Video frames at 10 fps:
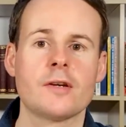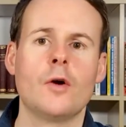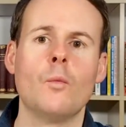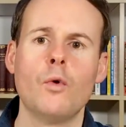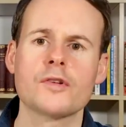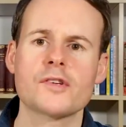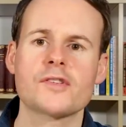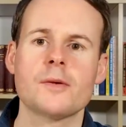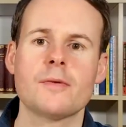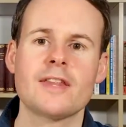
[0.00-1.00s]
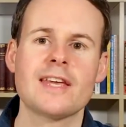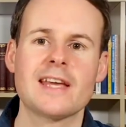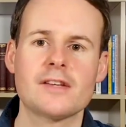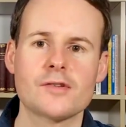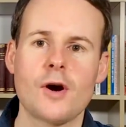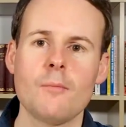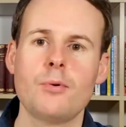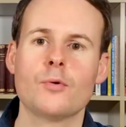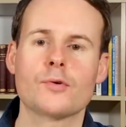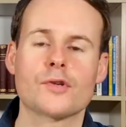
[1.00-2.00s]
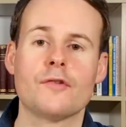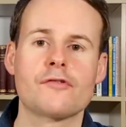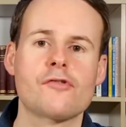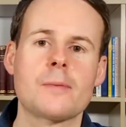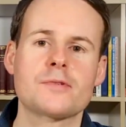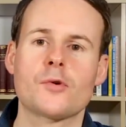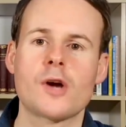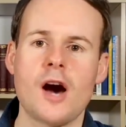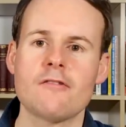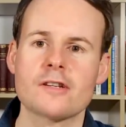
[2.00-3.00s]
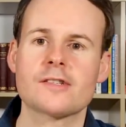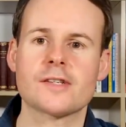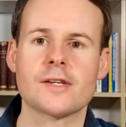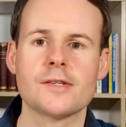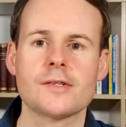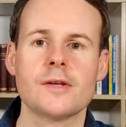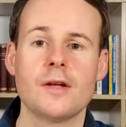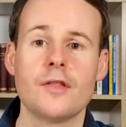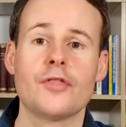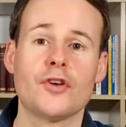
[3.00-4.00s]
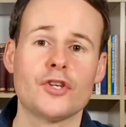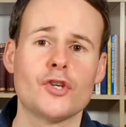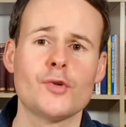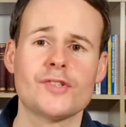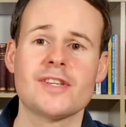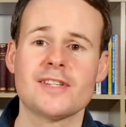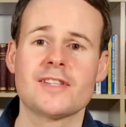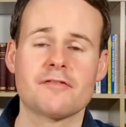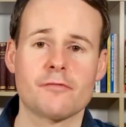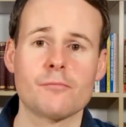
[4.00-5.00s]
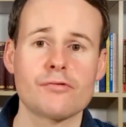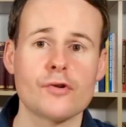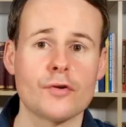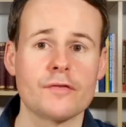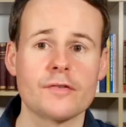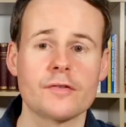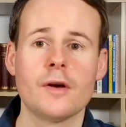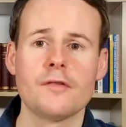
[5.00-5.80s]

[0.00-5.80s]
And what are some of the examples of cryptocurrencies that use these different proofs?